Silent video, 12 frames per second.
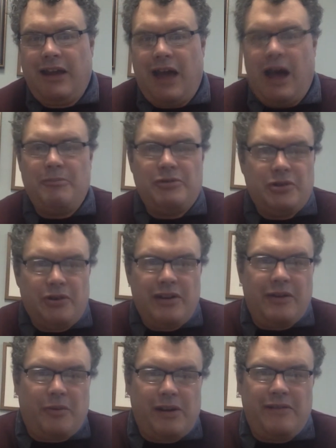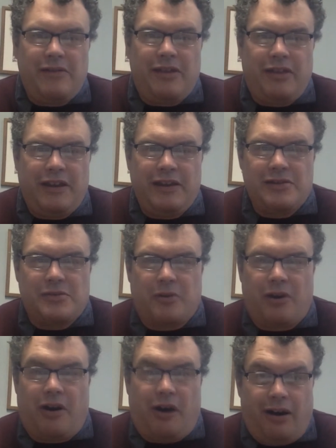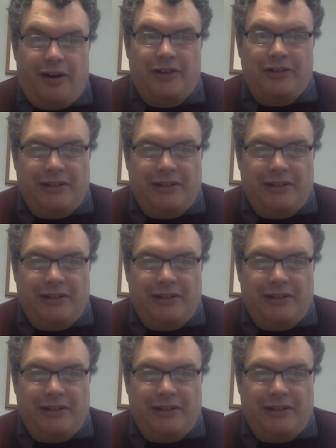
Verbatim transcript: I'm sure that one of the things we're all